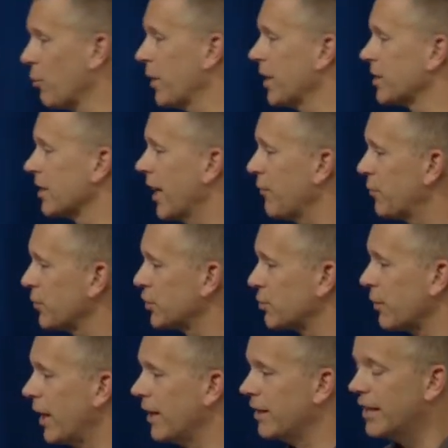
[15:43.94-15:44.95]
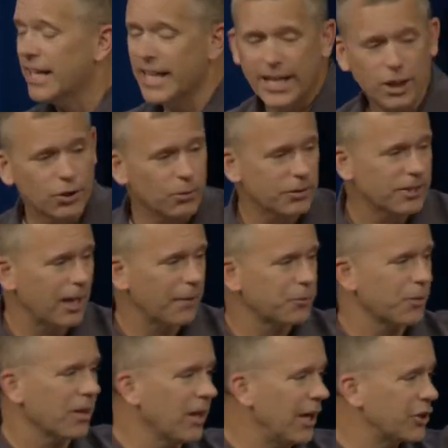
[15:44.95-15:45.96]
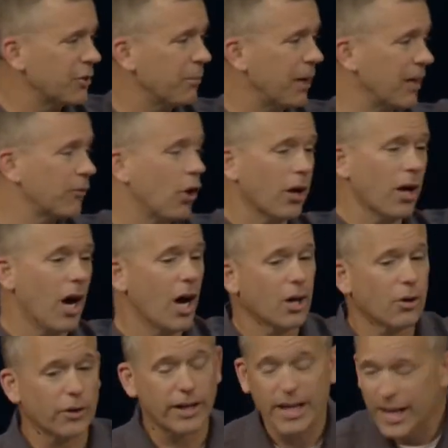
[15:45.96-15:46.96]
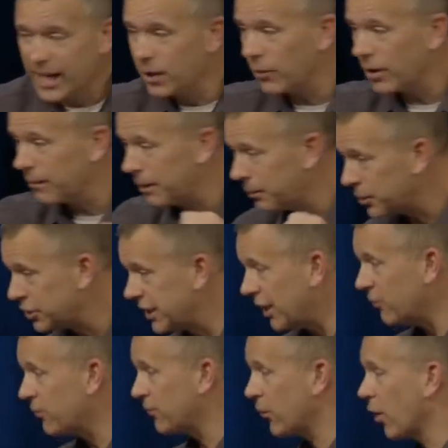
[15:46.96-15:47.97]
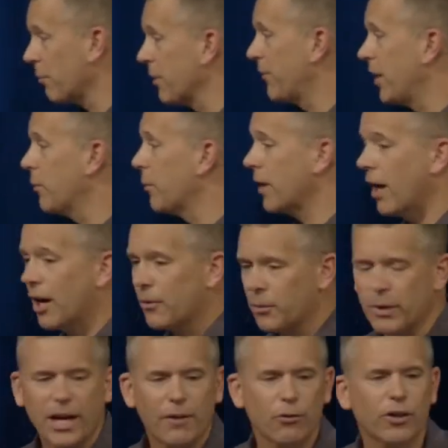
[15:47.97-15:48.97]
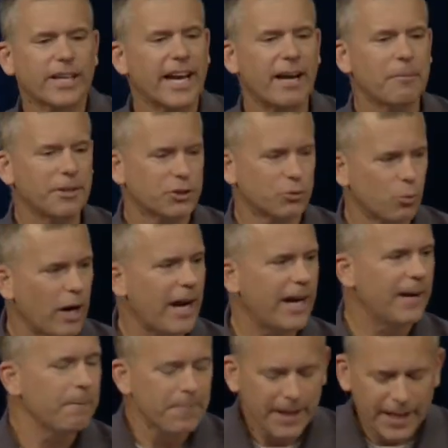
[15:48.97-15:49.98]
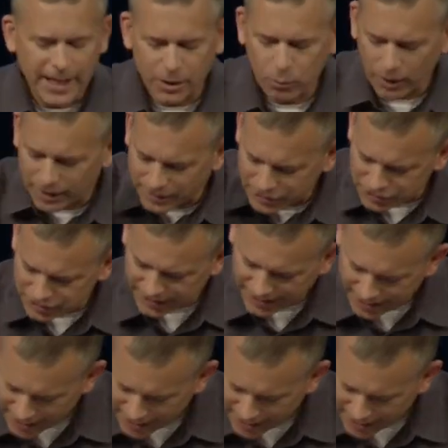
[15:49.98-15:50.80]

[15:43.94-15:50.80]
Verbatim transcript: when his life was threatened. He knew there were times when Elijah might have gone hungry. He wanted to be able to stand firm if he went hungry. Whatever came his way, he wanted to stay